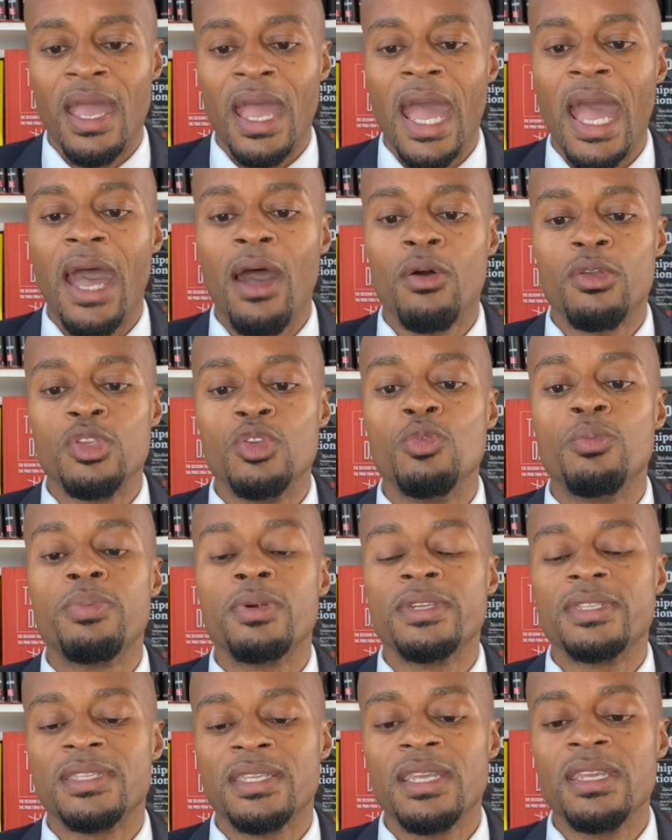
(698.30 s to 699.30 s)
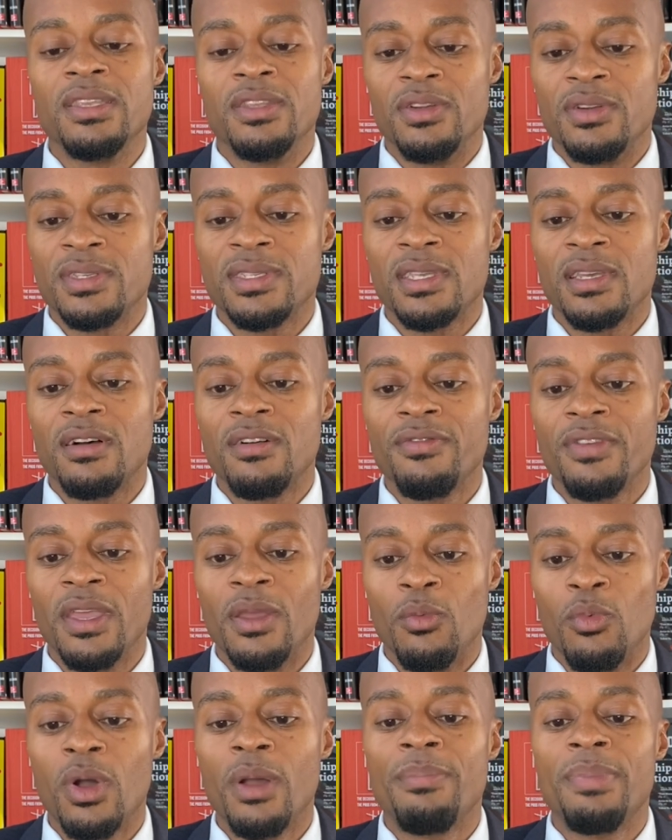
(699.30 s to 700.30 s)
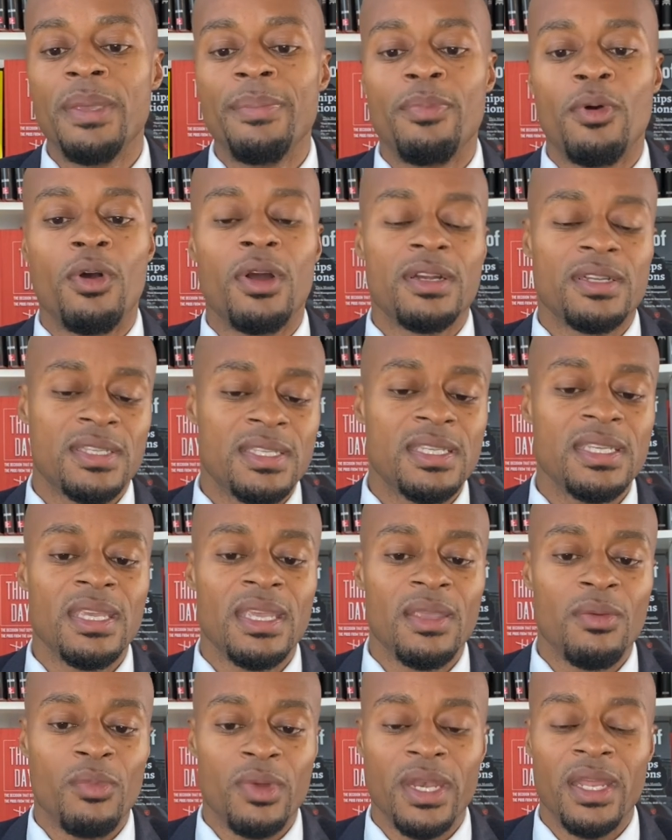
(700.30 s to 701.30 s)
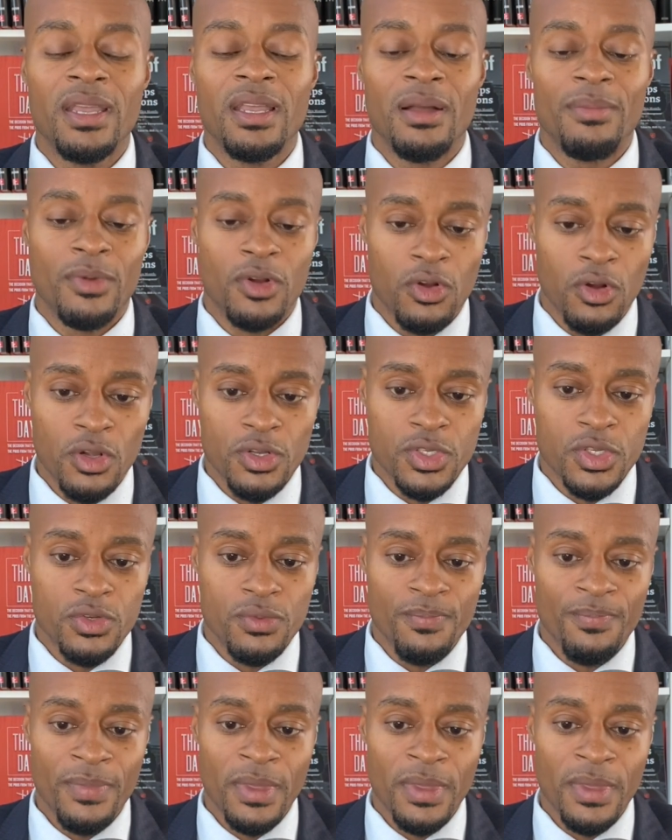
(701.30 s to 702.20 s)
how you present yourself and what people are seeing when they come across you.